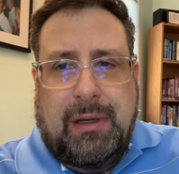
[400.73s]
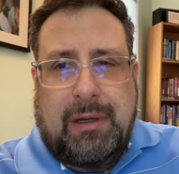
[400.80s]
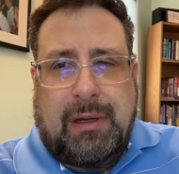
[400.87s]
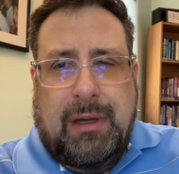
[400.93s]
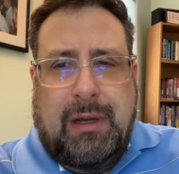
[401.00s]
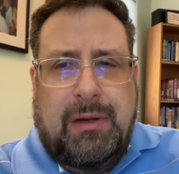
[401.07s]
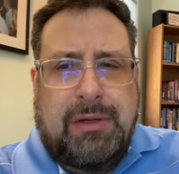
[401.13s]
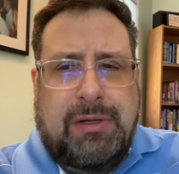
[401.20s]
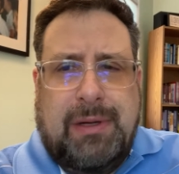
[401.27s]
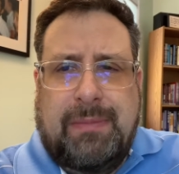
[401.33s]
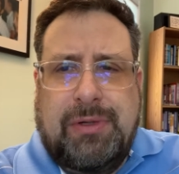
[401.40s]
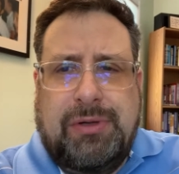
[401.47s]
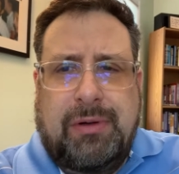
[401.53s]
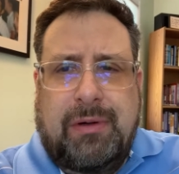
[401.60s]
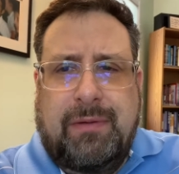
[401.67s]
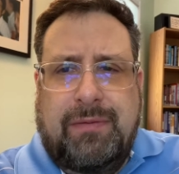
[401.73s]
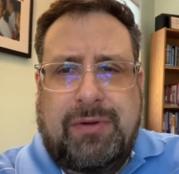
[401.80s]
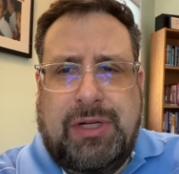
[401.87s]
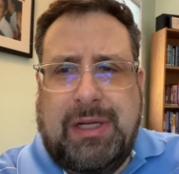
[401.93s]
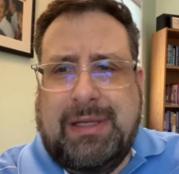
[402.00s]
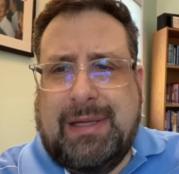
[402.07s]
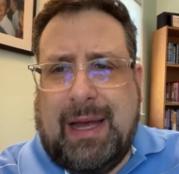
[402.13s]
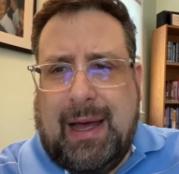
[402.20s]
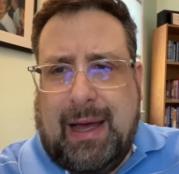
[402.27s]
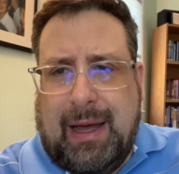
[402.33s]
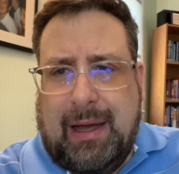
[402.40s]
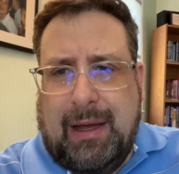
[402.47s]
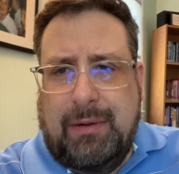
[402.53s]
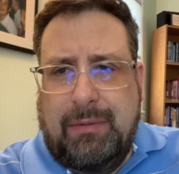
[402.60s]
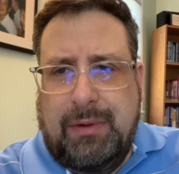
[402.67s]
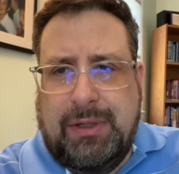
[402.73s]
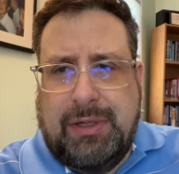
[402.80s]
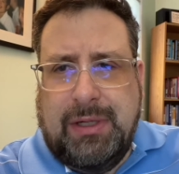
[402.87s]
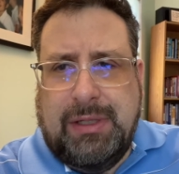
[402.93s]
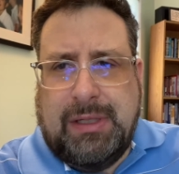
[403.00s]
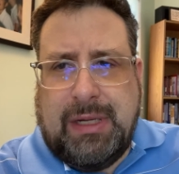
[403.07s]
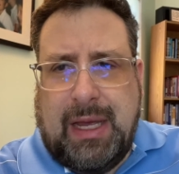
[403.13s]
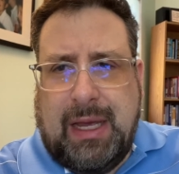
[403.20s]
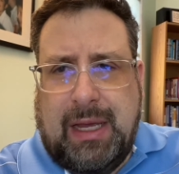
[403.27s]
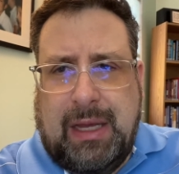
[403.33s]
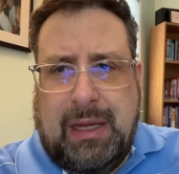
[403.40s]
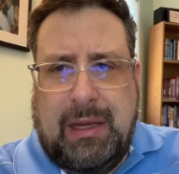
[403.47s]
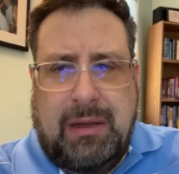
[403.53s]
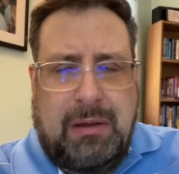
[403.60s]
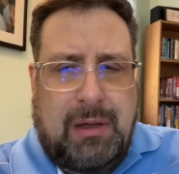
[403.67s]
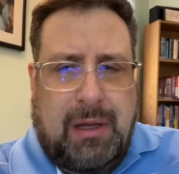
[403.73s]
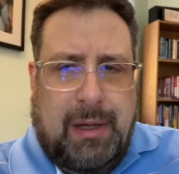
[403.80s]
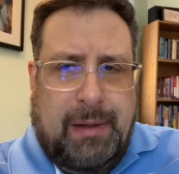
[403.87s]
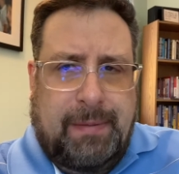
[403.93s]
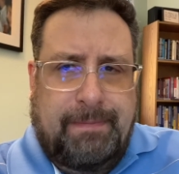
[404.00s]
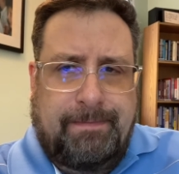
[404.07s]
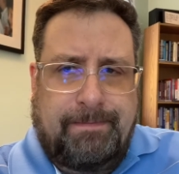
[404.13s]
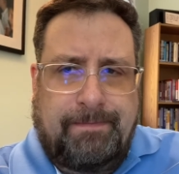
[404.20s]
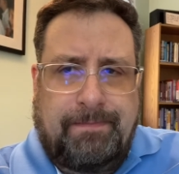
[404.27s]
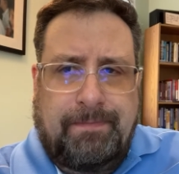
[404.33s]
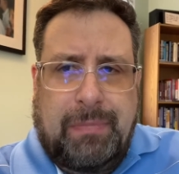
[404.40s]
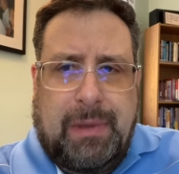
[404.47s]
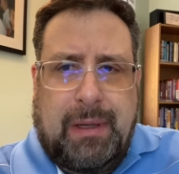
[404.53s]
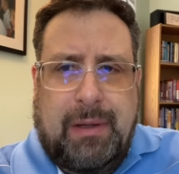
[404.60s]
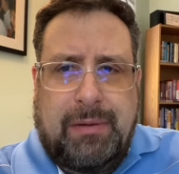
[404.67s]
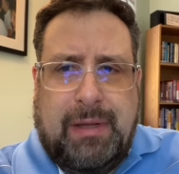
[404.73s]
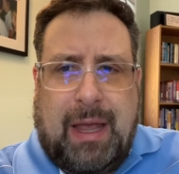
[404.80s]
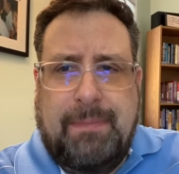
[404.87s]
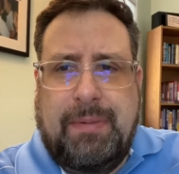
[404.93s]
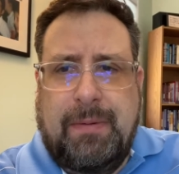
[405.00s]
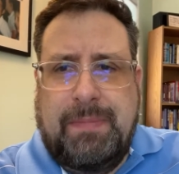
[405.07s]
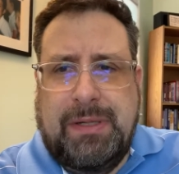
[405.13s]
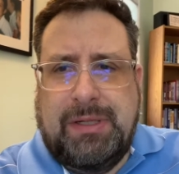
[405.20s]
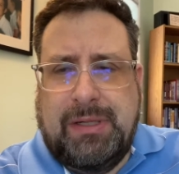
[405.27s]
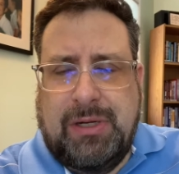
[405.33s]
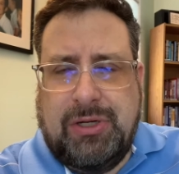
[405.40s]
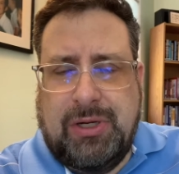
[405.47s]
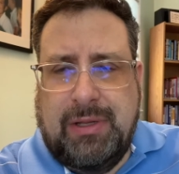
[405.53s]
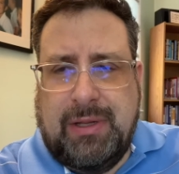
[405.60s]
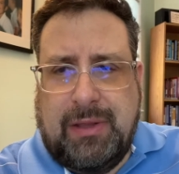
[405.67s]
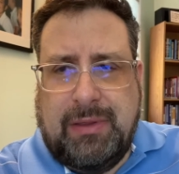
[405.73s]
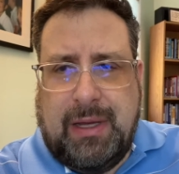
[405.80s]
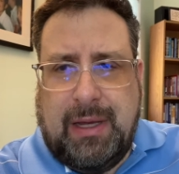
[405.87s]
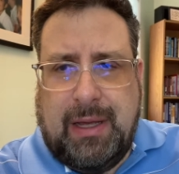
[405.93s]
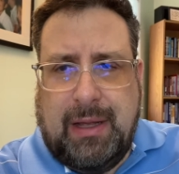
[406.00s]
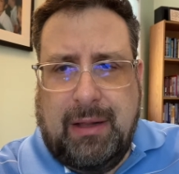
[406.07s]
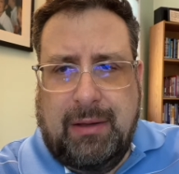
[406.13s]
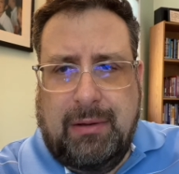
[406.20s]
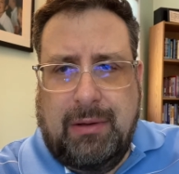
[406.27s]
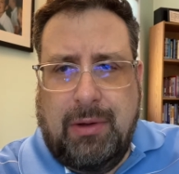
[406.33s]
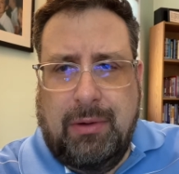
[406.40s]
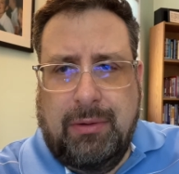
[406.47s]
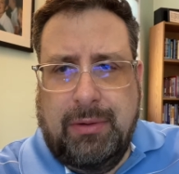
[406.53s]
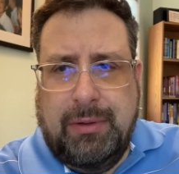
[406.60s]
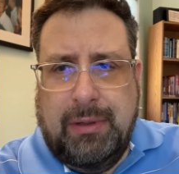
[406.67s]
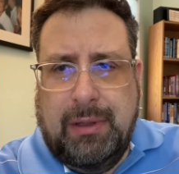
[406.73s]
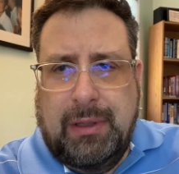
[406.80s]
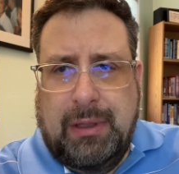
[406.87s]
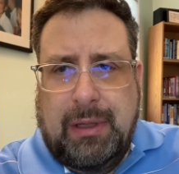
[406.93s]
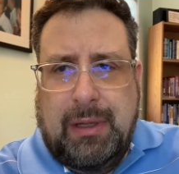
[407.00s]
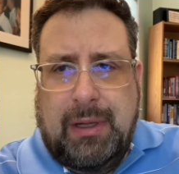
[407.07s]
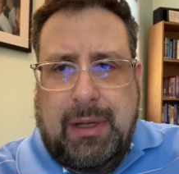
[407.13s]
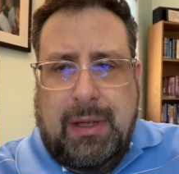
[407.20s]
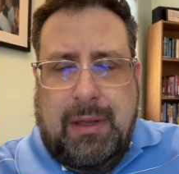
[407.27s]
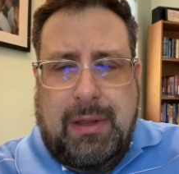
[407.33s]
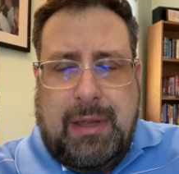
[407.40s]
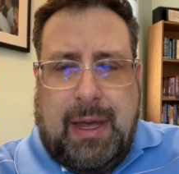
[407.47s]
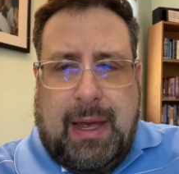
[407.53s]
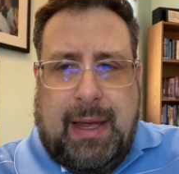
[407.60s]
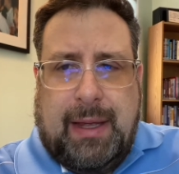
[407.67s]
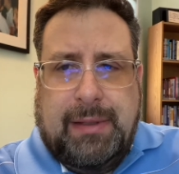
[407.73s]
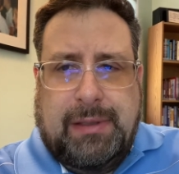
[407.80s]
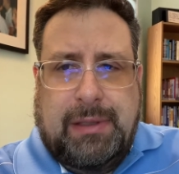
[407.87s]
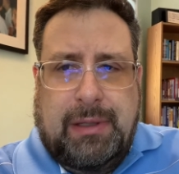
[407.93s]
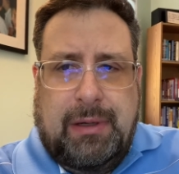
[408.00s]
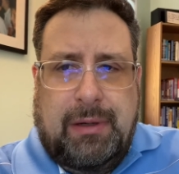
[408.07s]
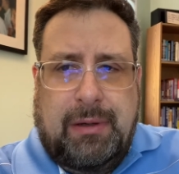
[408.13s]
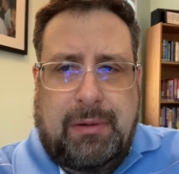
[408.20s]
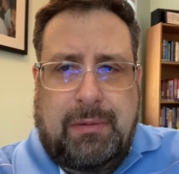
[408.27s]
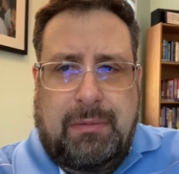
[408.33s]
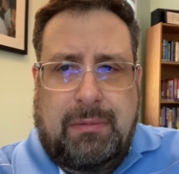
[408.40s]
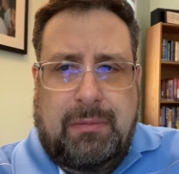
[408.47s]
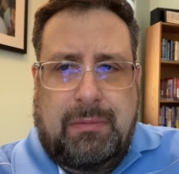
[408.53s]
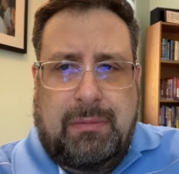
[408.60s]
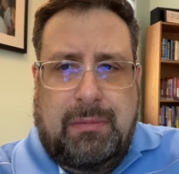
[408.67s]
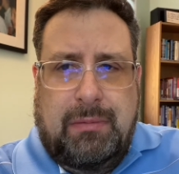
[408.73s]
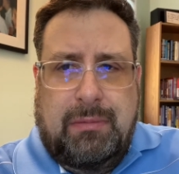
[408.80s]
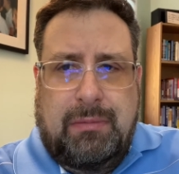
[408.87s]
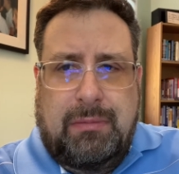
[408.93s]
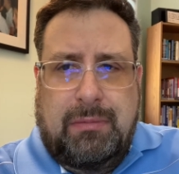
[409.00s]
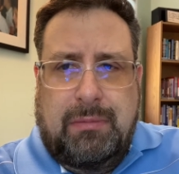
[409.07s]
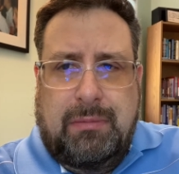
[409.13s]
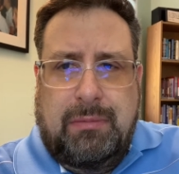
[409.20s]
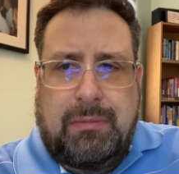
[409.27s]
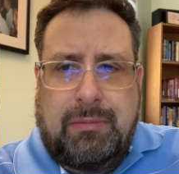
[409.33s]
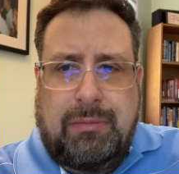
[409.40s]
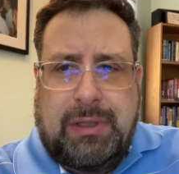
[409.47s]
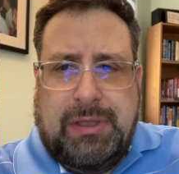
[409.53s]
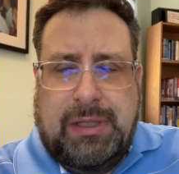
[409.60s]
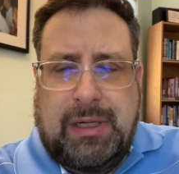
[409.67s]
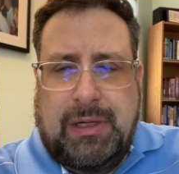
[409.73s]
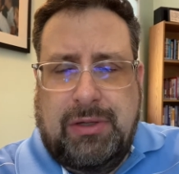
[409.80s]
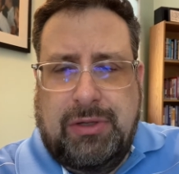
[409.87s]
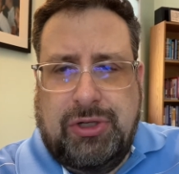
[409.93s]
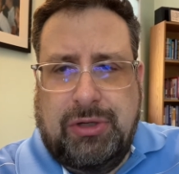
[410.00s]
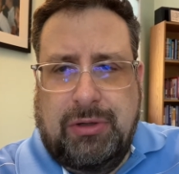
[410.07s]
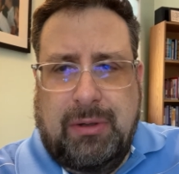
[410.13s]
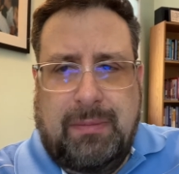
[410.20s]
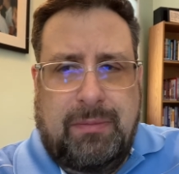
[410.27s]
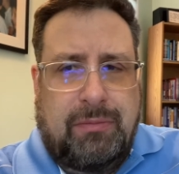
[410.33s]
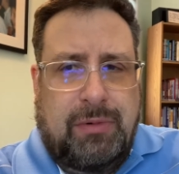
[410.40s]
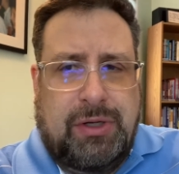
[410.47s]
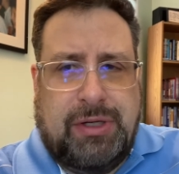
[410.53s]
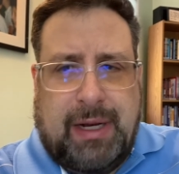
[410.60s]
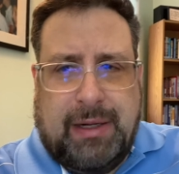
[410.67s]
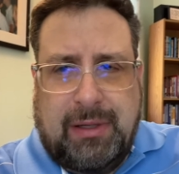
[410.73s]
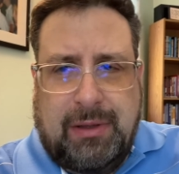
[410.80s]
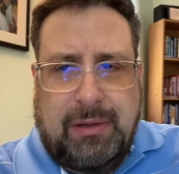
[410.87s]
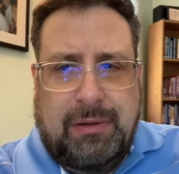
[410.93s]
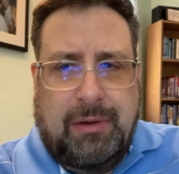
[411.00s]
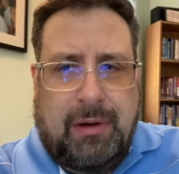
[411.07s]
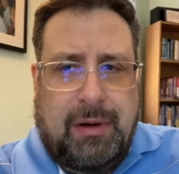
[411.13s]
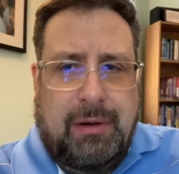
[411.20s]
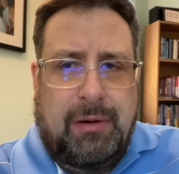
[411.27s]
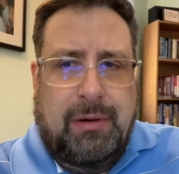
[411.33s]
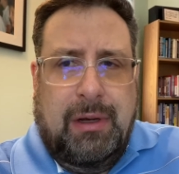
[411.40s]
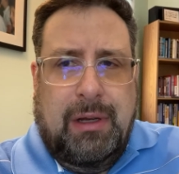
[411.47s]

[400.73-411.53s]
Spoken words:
in some sort of shita, which is a type of position that they hold, that, we see in Shulem rejecting the daughter,